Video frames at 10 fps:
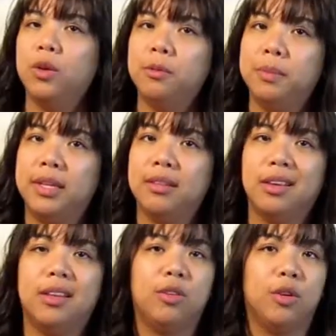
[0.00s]
which means
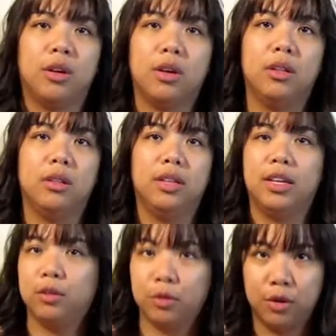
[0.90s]
it took
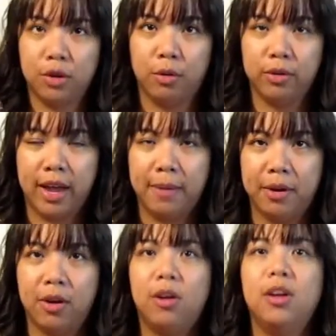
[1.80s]
little to no time
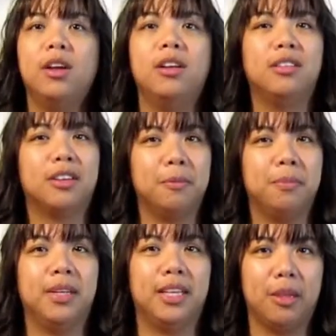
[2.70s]
at all to
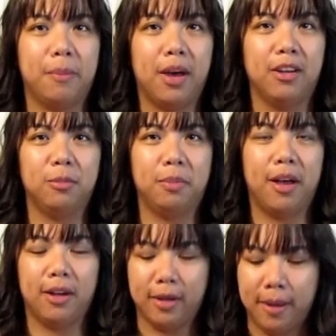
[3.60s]
complete the bodice
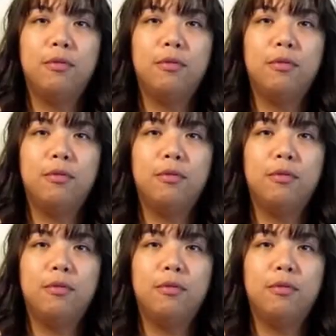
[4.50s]
block.